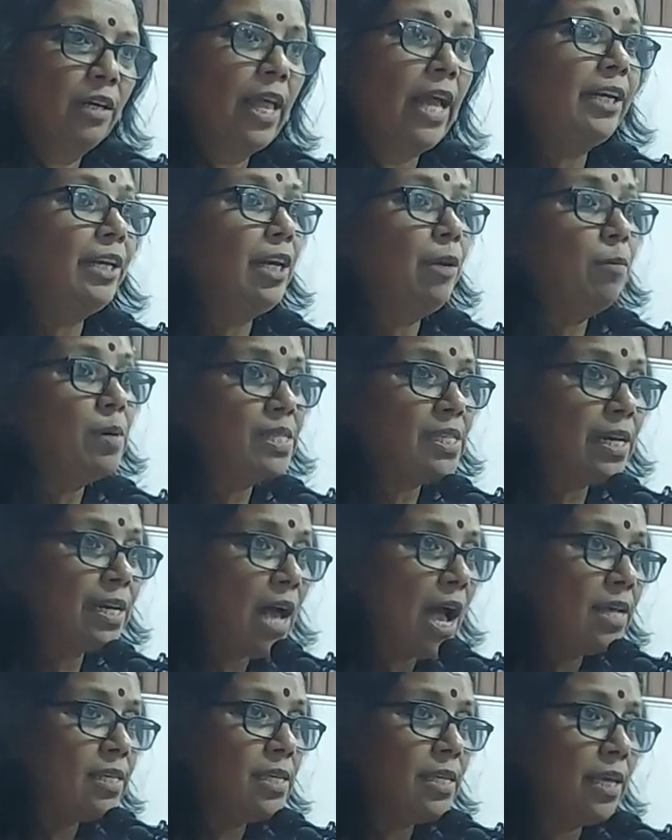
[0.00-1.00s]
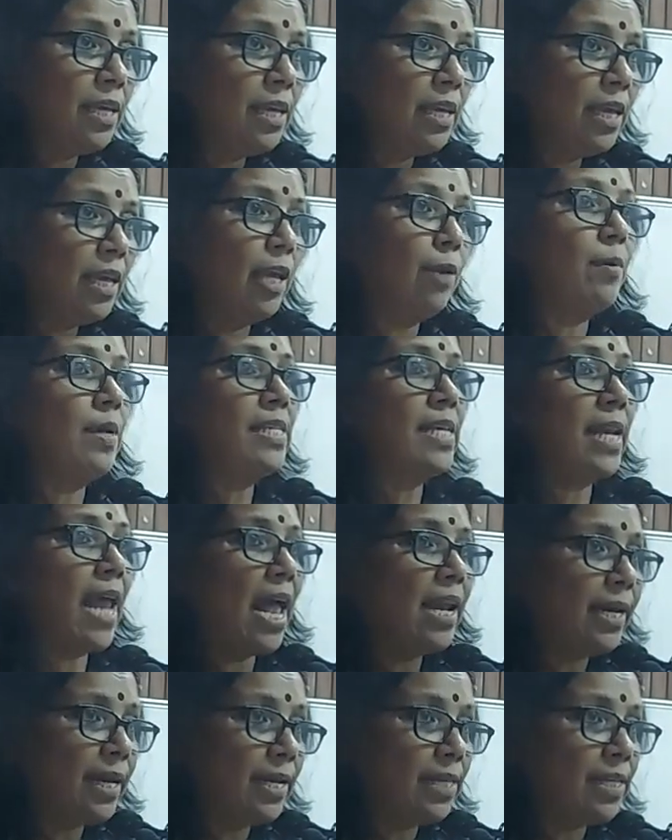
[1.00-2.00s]
That he was a Nazi, he was an
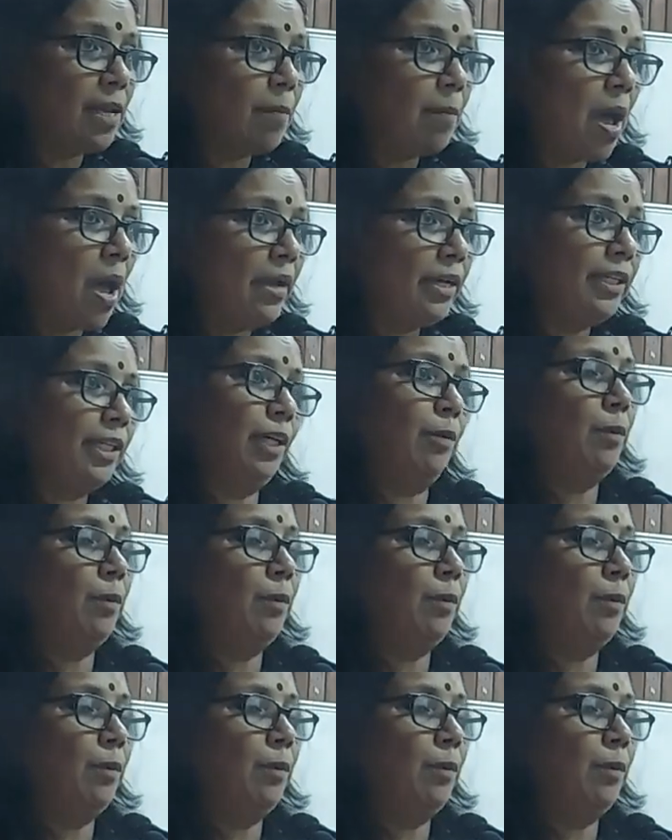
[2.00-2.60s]
anti-Semite,